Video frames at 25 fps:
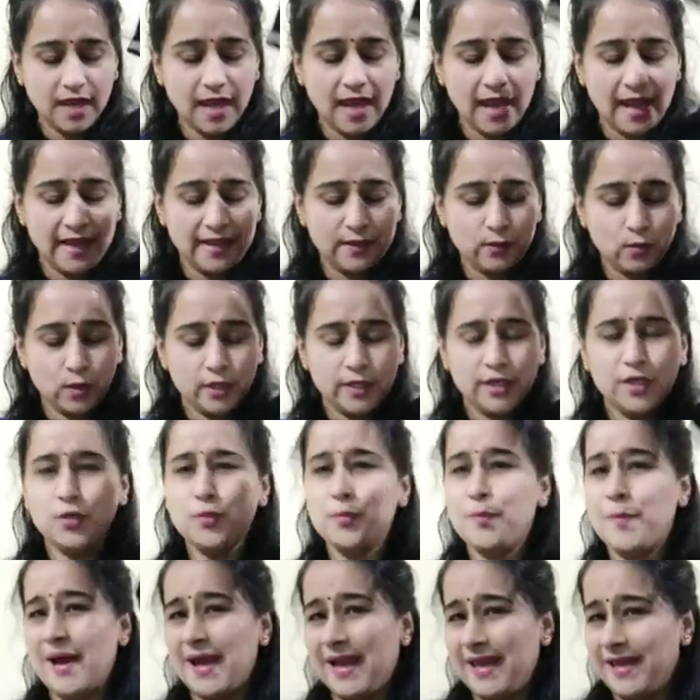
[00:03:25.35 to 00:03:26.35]
I wanted to
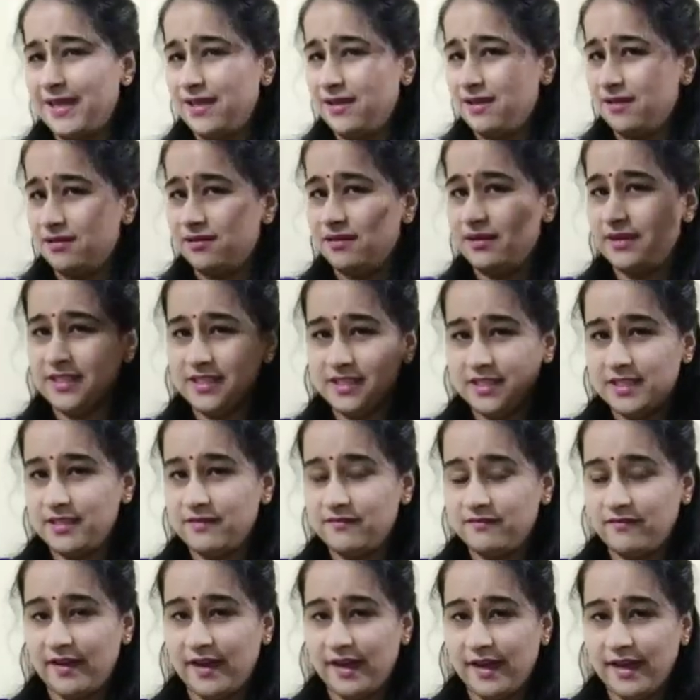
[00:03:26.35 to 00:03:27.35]
buy
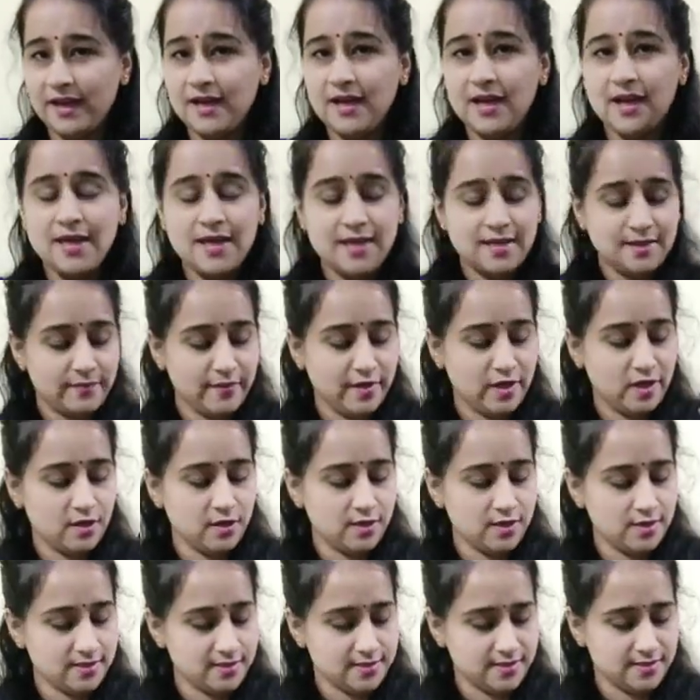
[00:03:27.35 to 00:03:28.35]
Indian wear
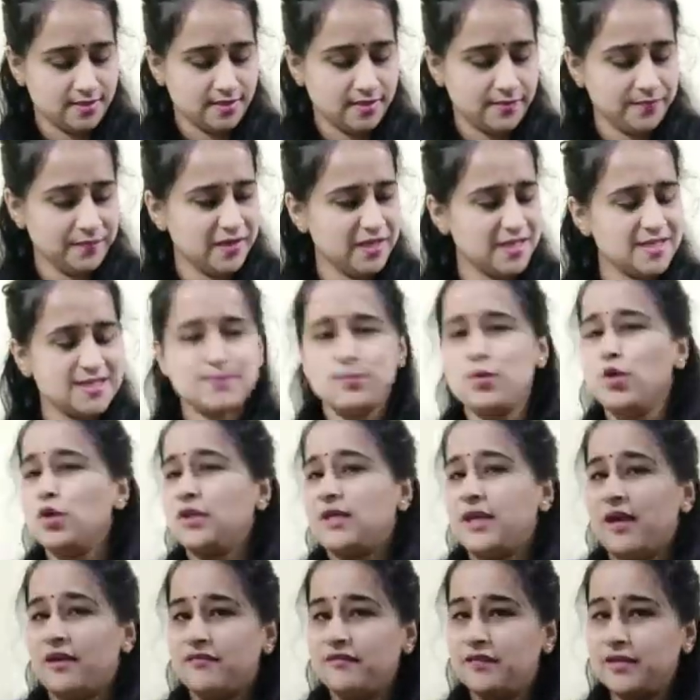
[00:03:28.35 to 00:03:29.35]
because it is
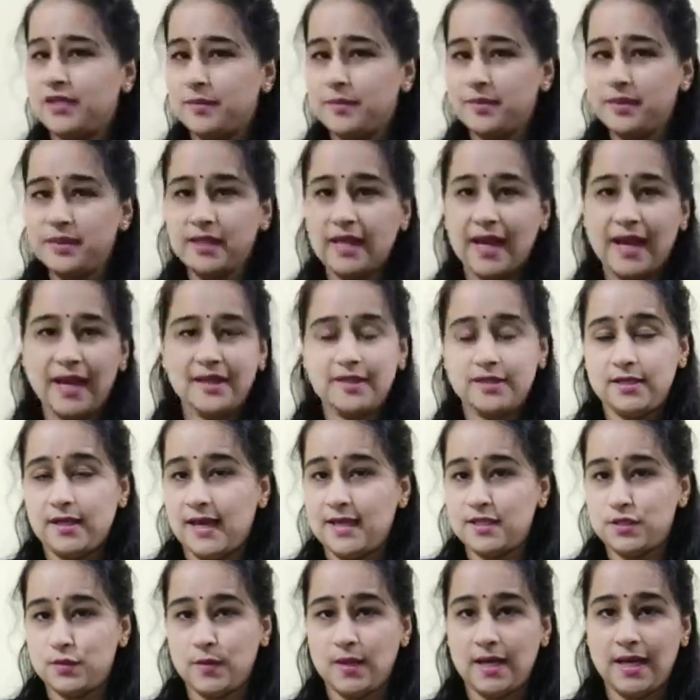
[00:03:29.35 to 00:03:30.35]
both comfortable
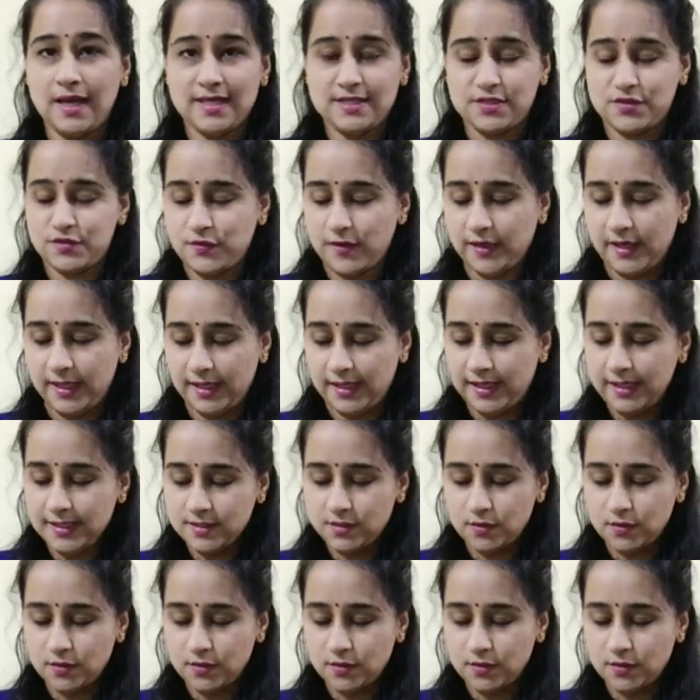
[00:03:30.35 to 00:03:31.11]
as well as trendy.